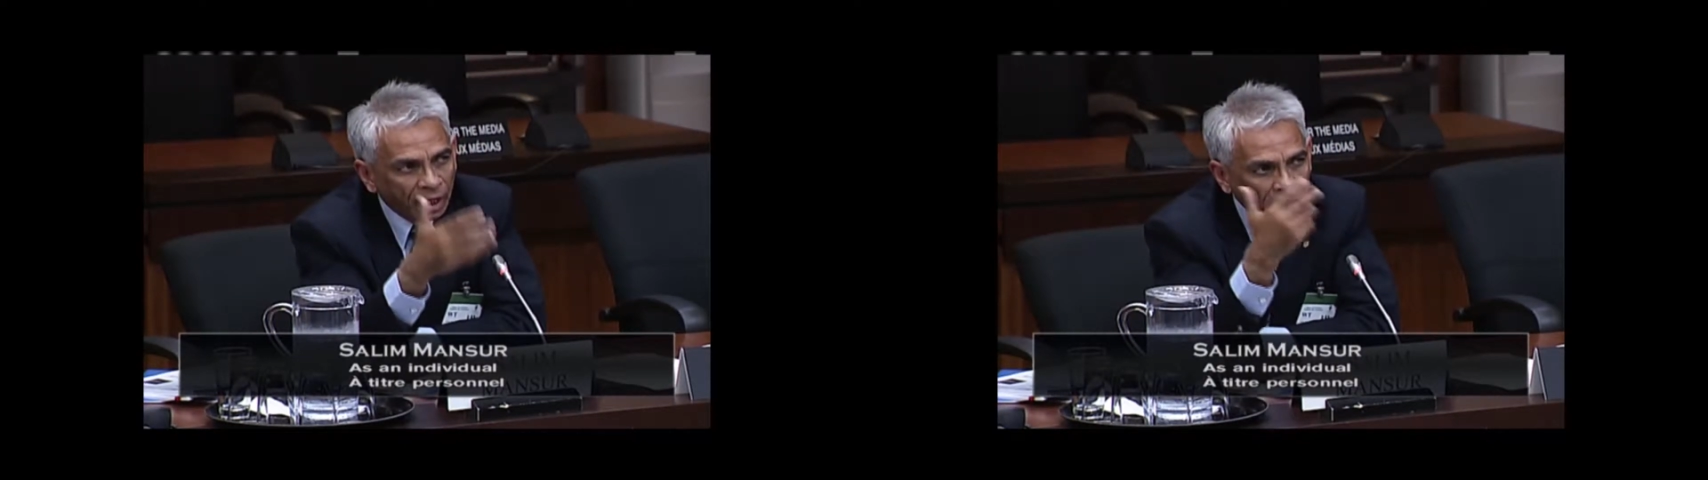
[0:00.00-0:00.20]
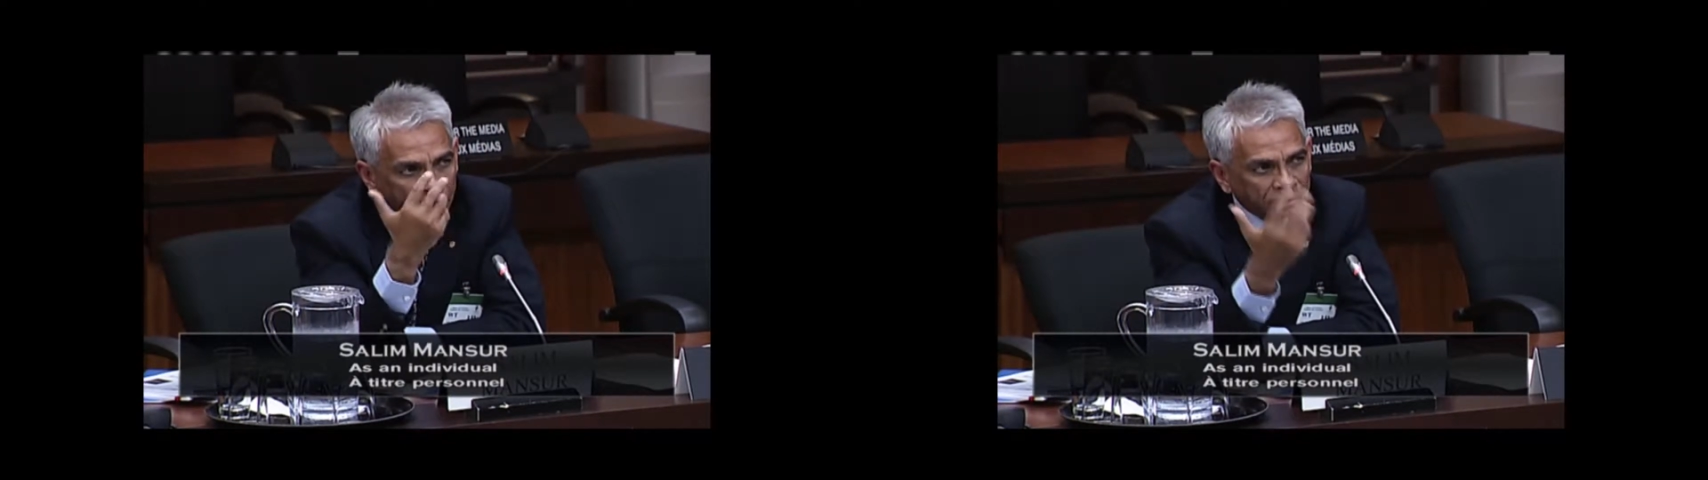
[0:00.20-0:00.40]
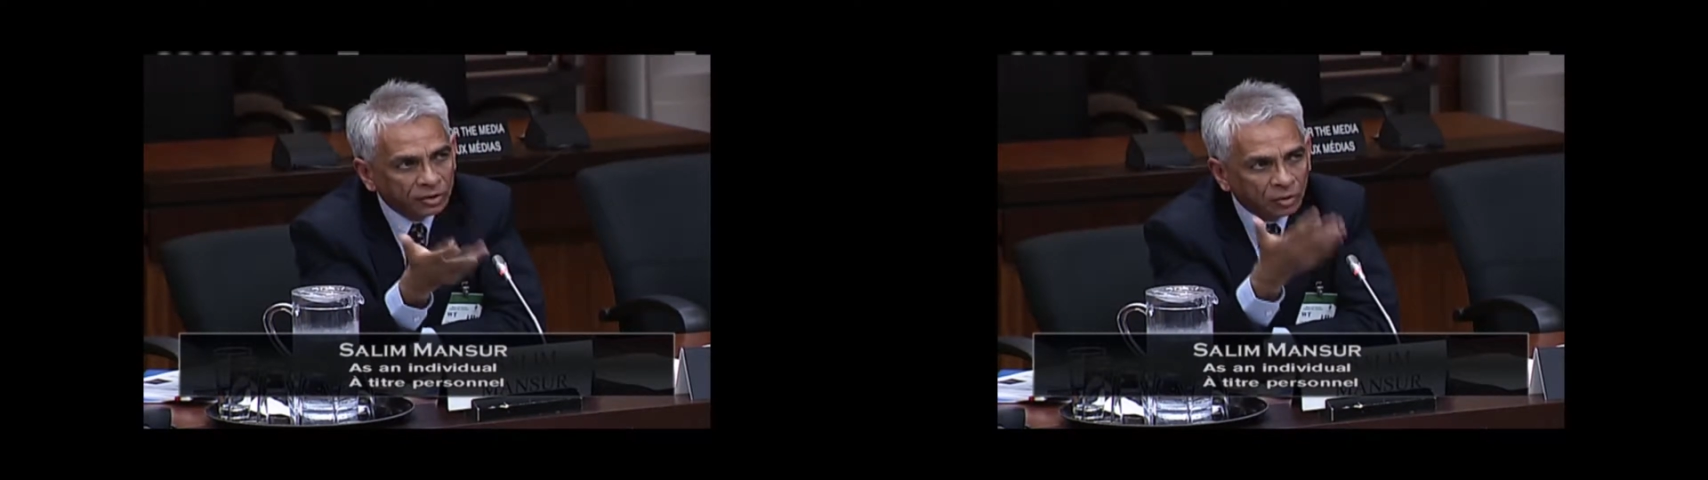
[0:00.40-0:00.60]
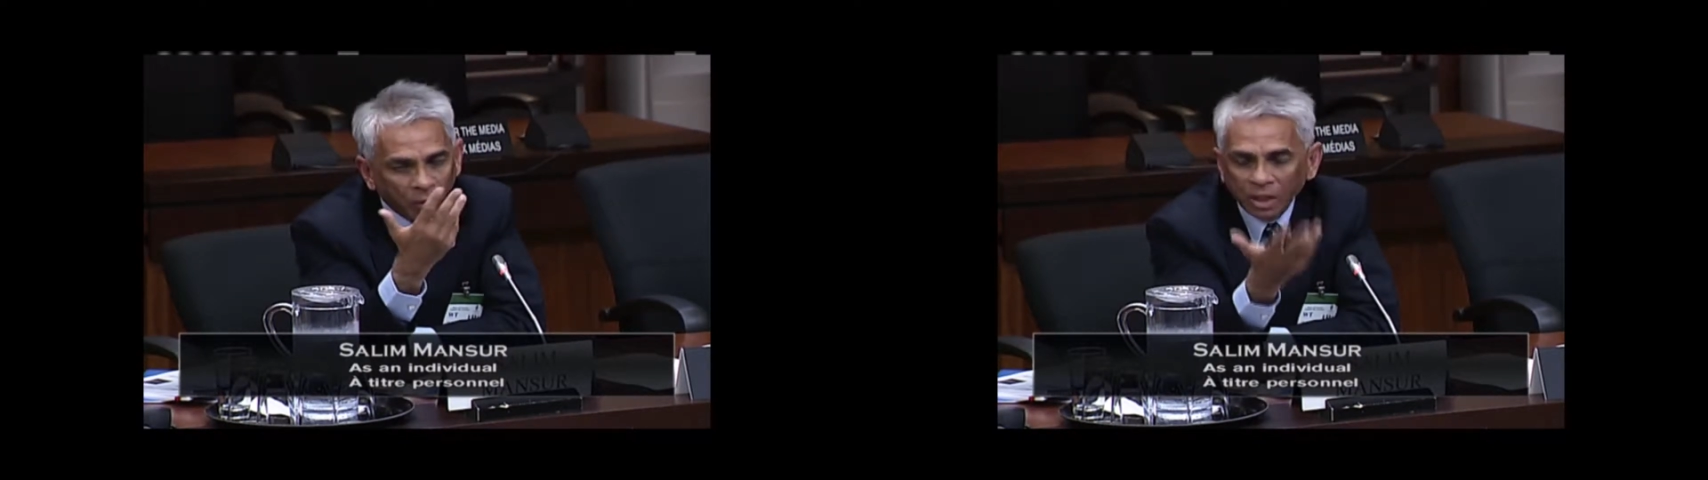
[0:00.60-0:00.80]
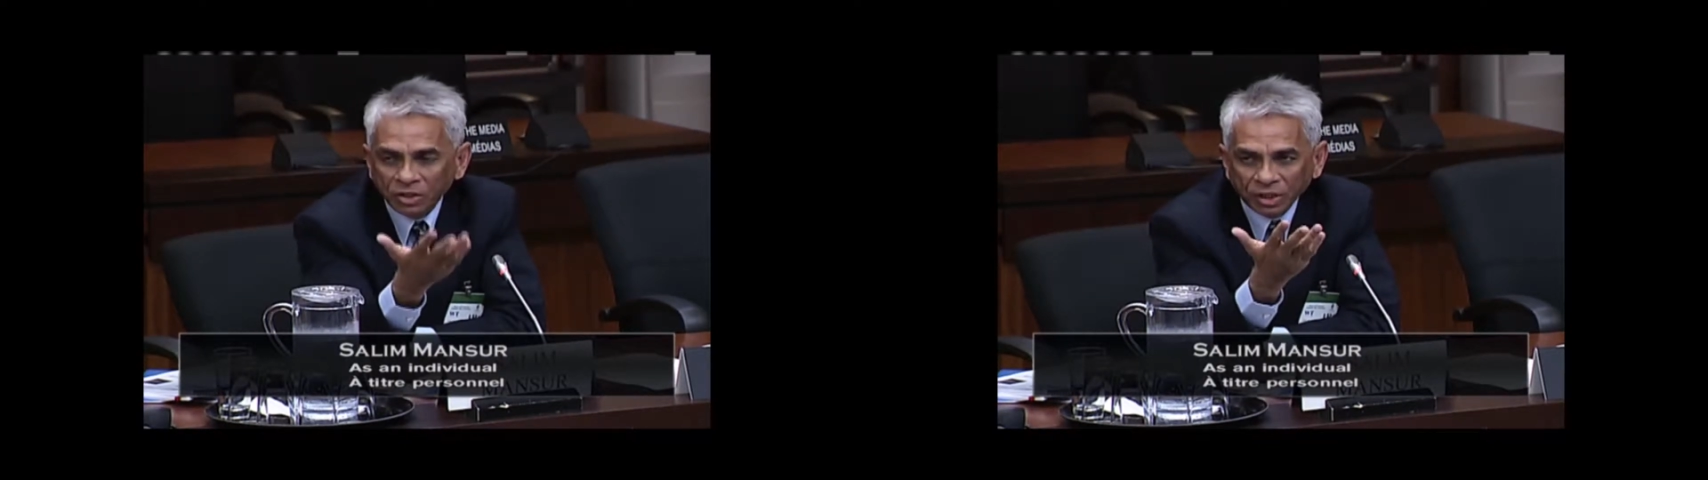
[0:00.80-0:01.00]
any
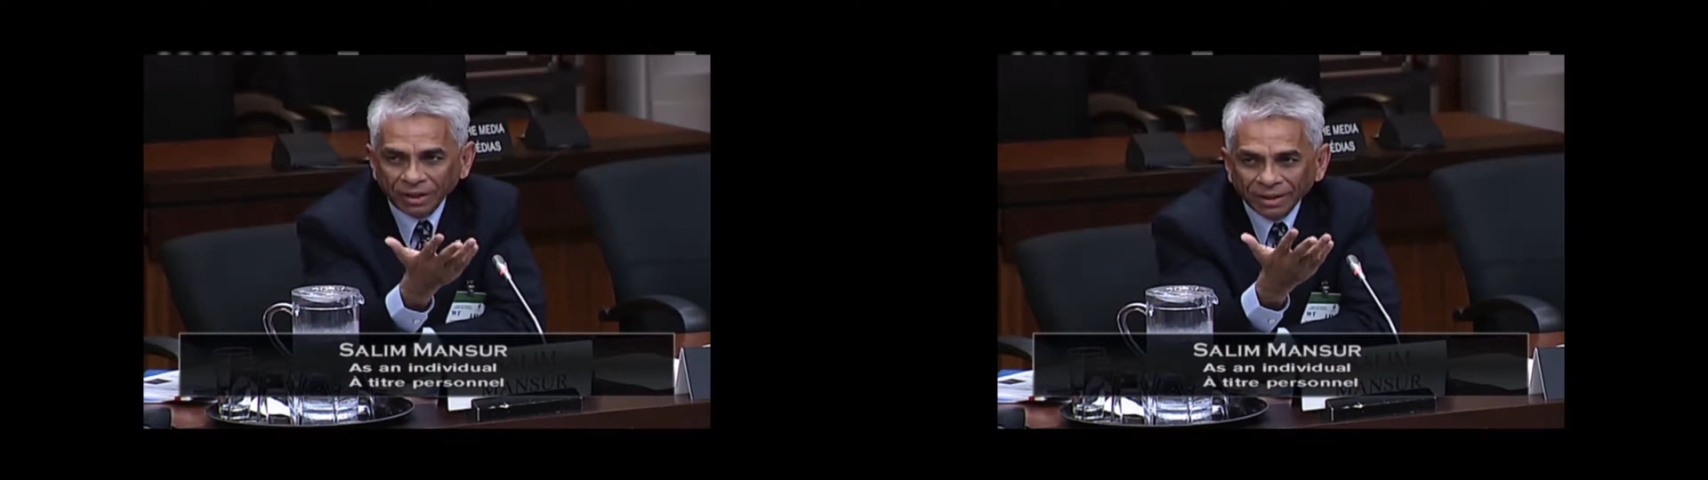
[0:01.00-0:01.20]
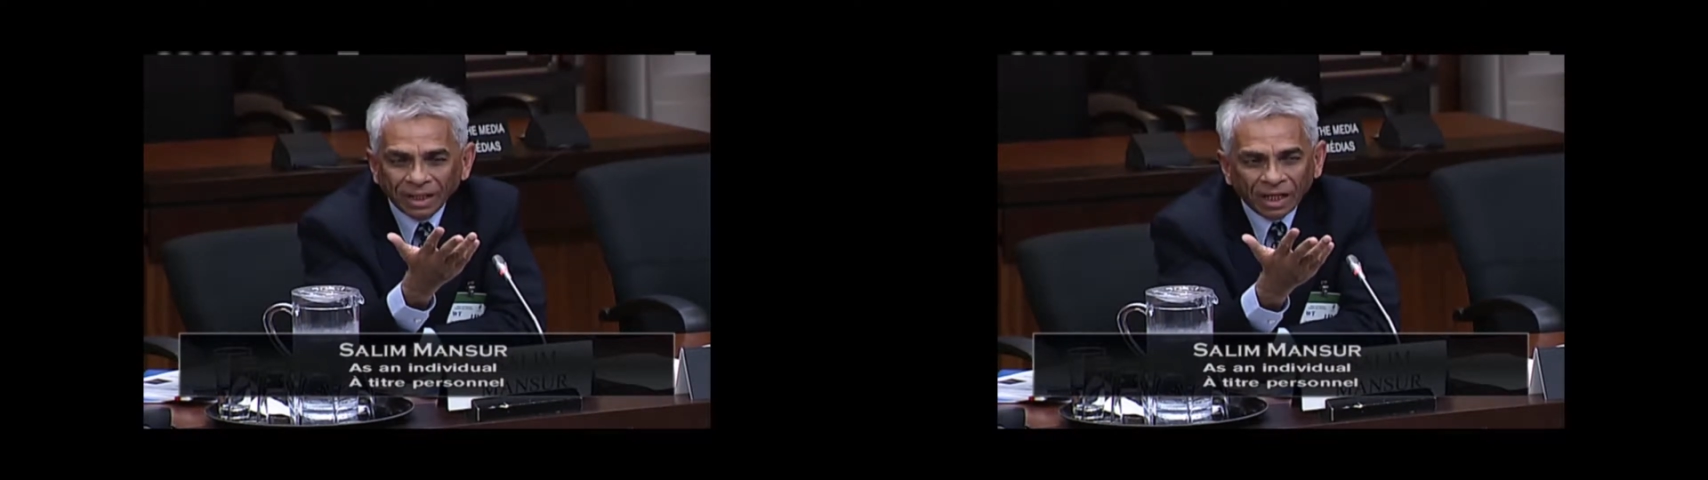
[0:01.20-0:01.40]
situation,